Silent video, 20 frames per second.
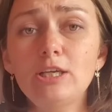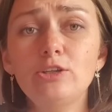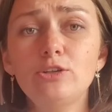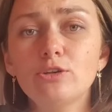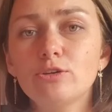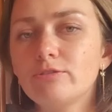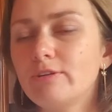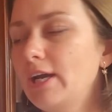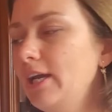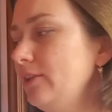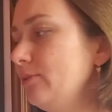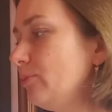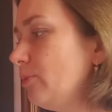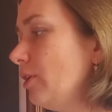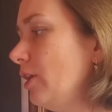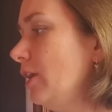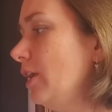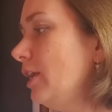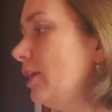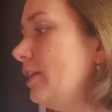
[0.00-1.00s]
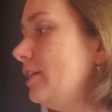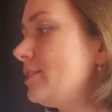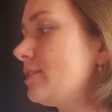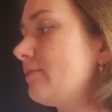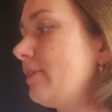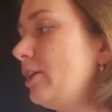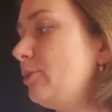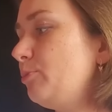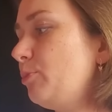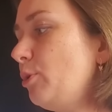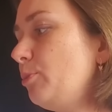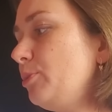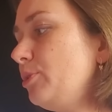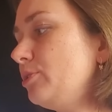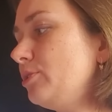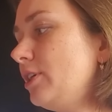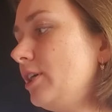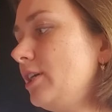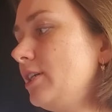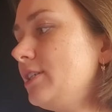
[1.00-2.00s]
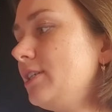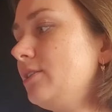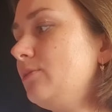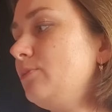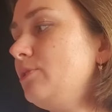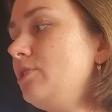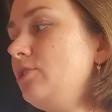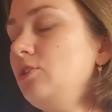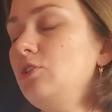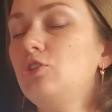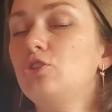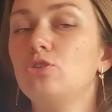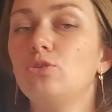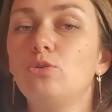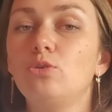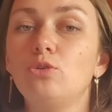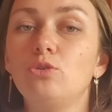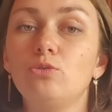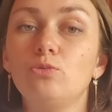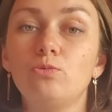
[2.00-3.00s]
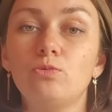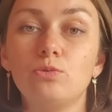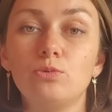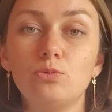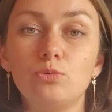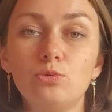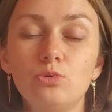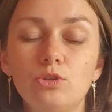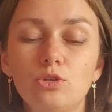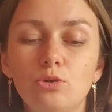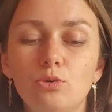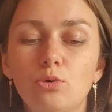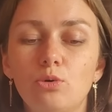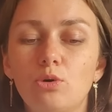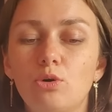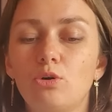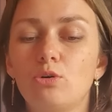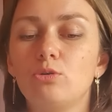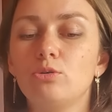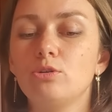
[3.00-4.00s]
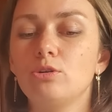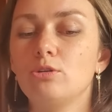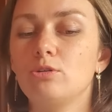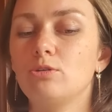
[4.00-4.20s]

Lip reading: in Ukraine it's quite popular that we stitch on wood or